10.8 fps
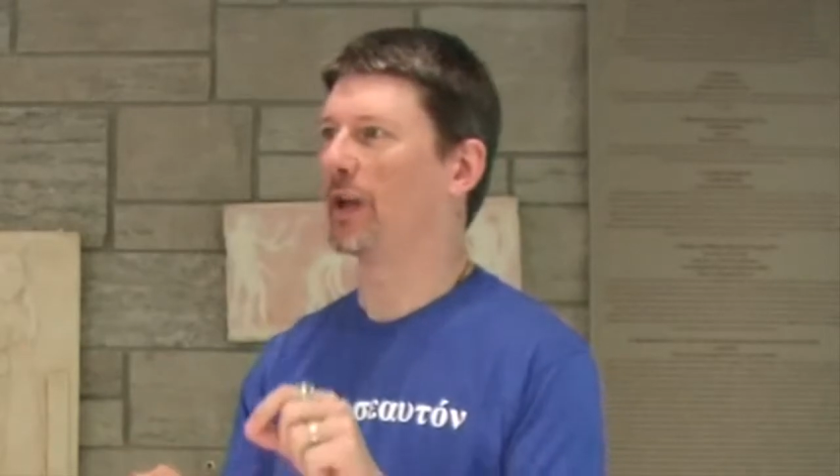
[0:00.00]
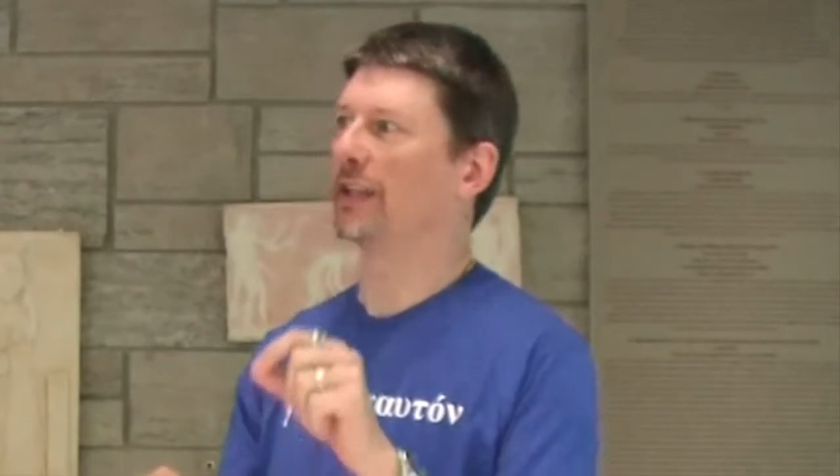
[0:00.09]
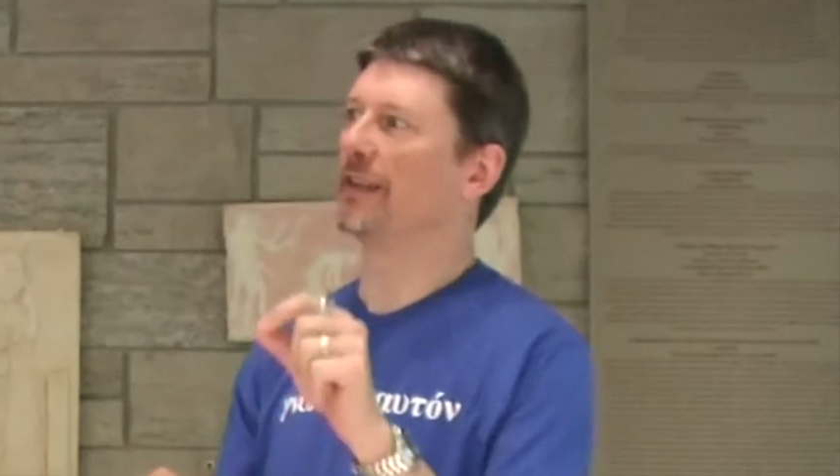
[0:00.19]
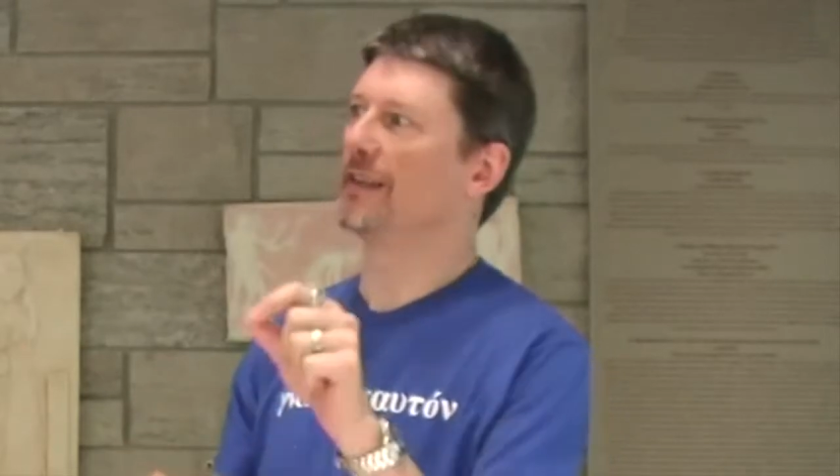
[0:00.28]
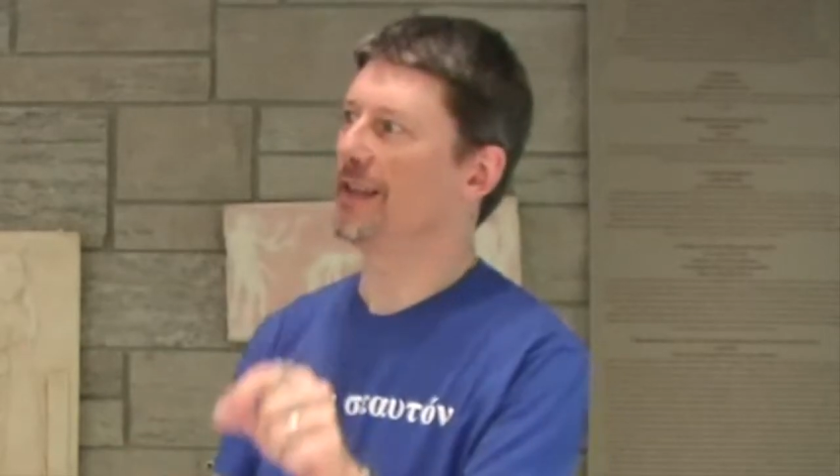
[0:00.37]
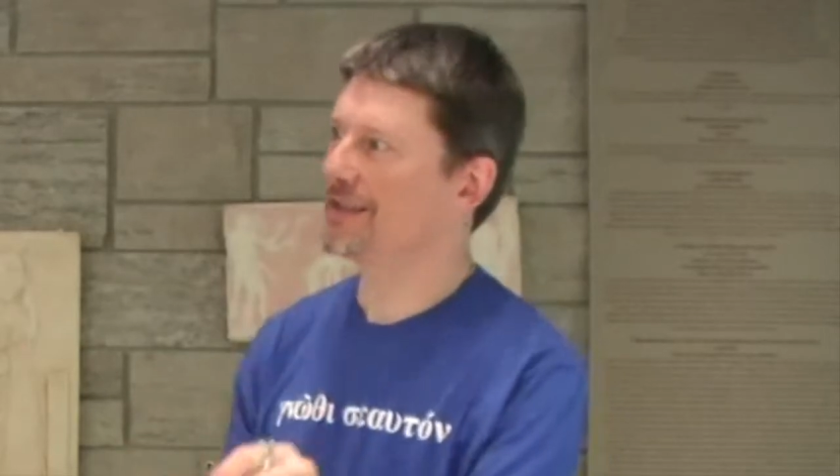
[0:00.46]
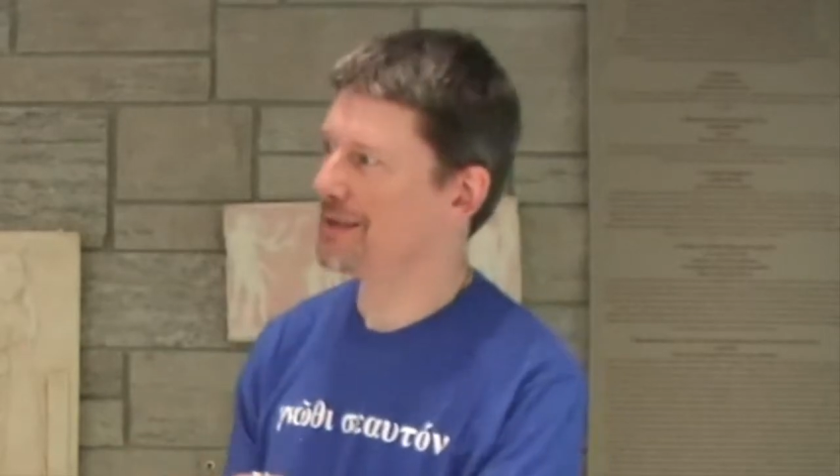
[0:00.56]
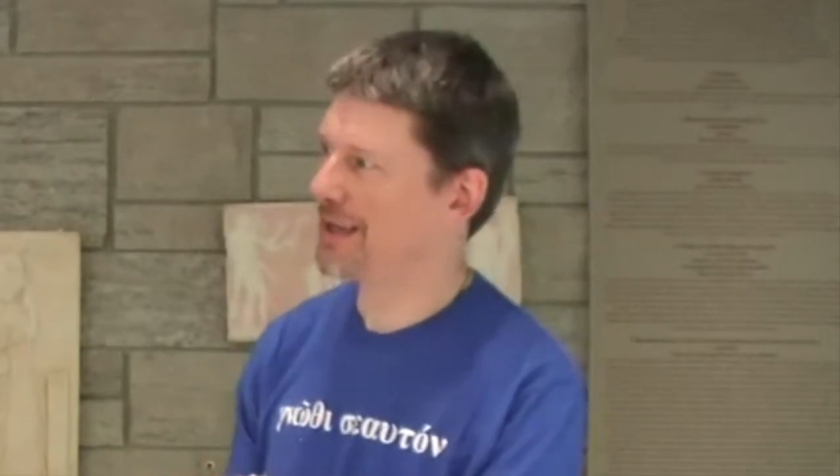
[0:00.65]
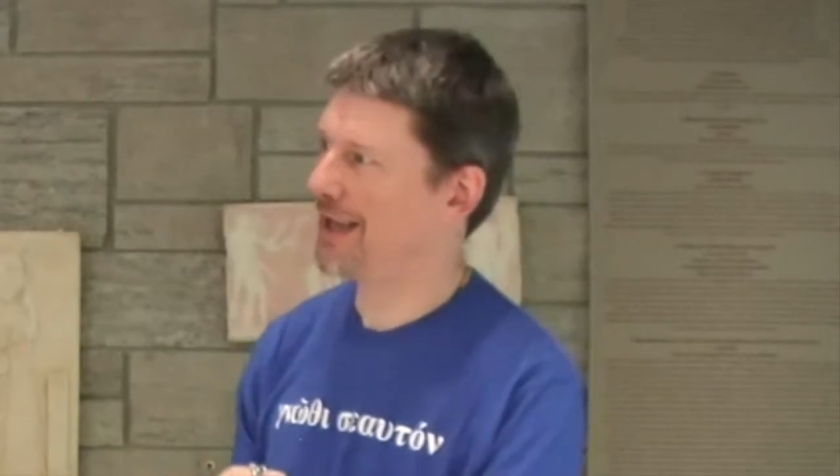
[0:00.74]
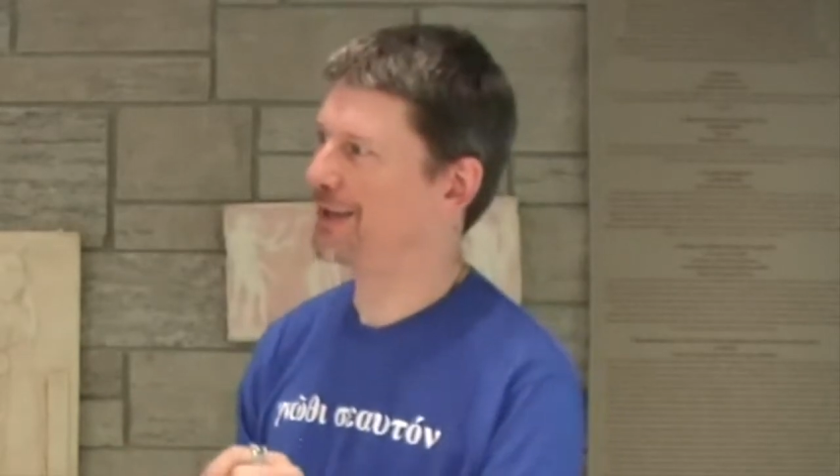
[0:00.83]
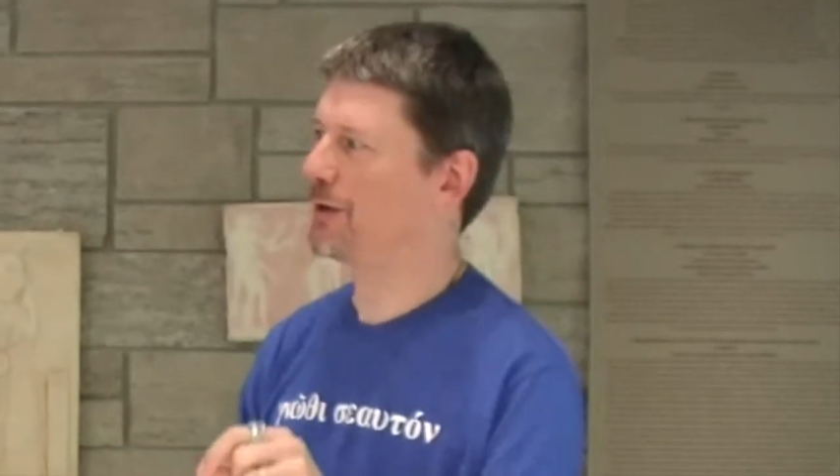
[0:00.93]
well, in this
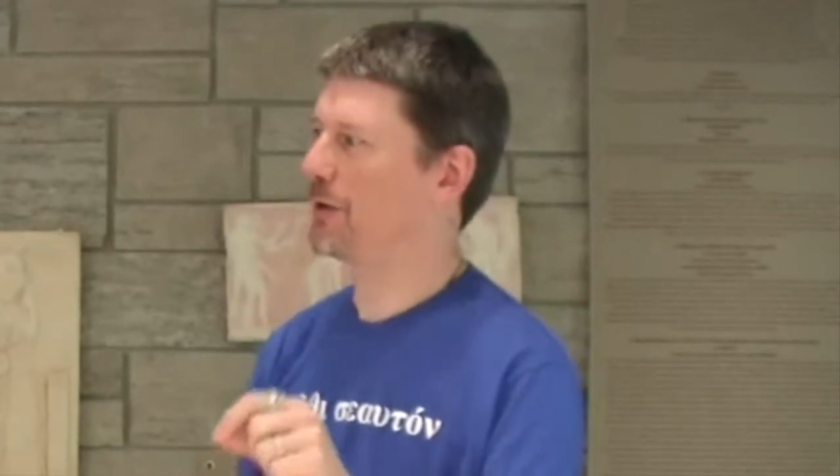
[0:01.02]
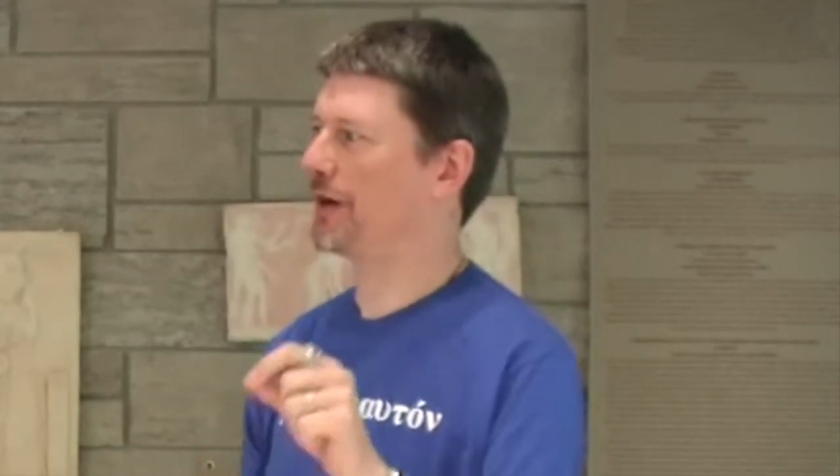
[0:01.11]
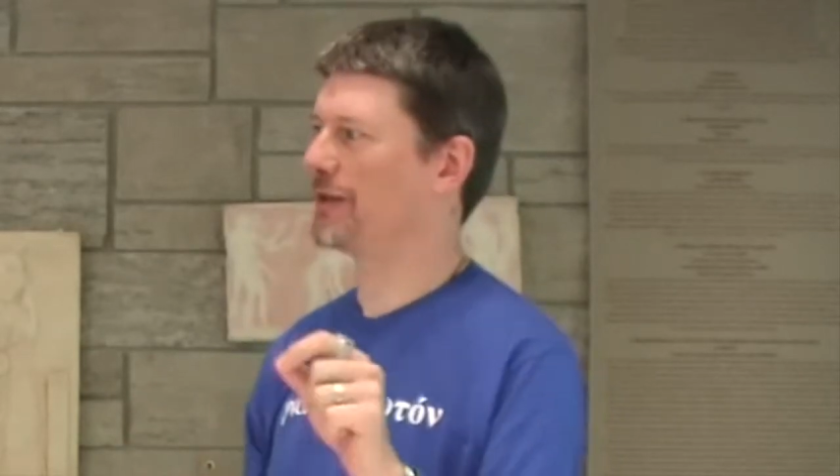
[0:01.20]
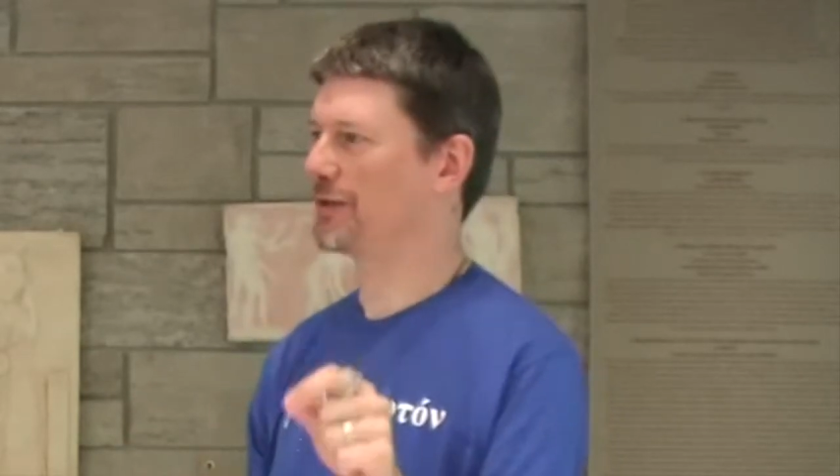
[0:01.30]
category,